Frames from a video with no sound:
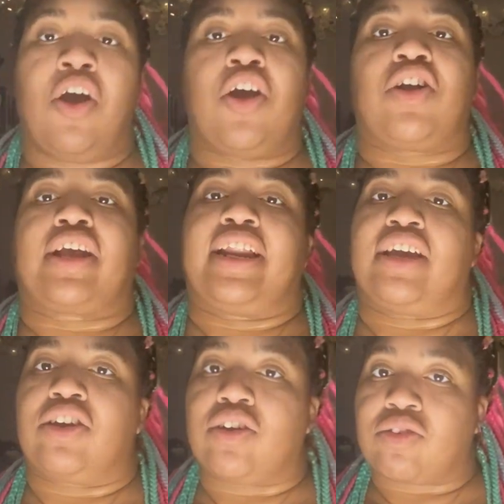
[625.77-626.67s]
her getting
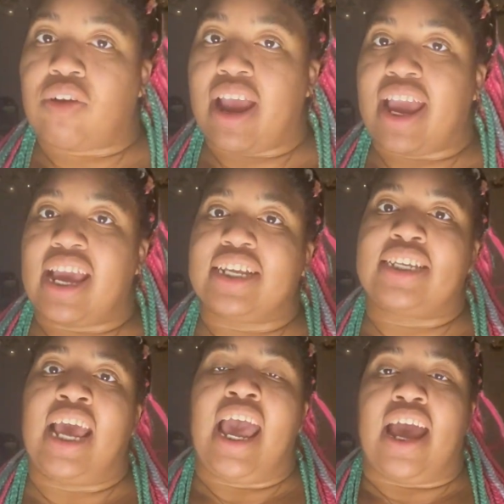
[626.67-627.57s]
good
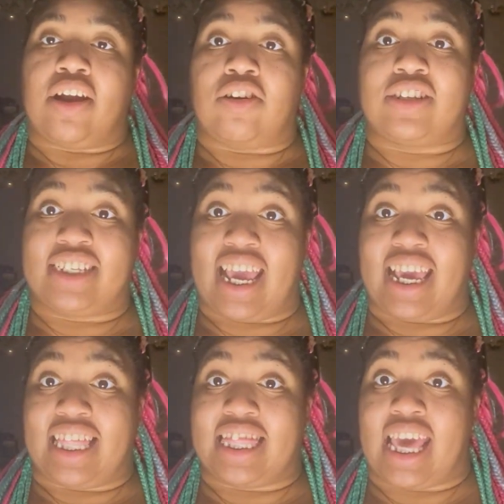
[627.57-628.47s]
grades and her
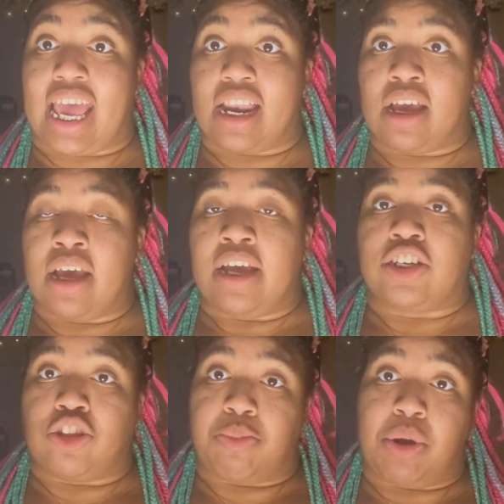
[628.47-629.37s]
staying thin
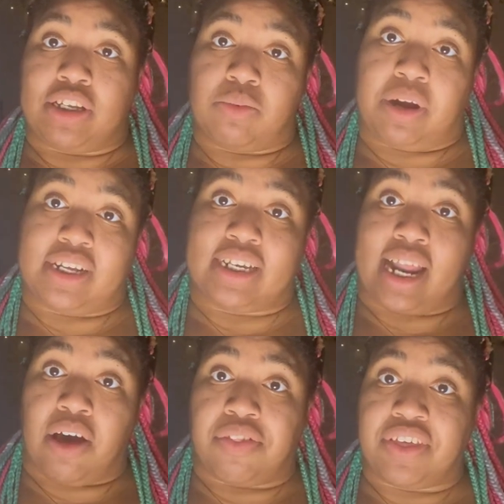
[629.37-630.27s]
to the point to where it's
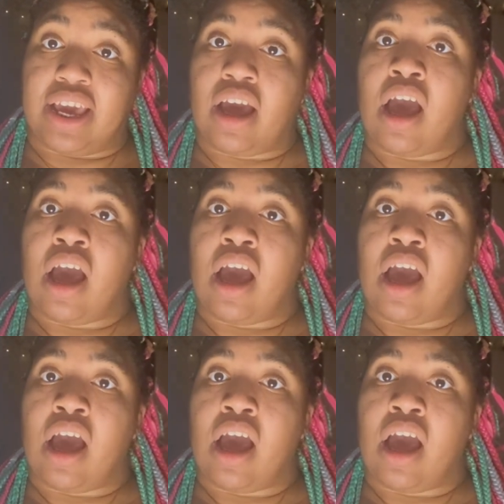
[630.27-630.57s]
unhealthy.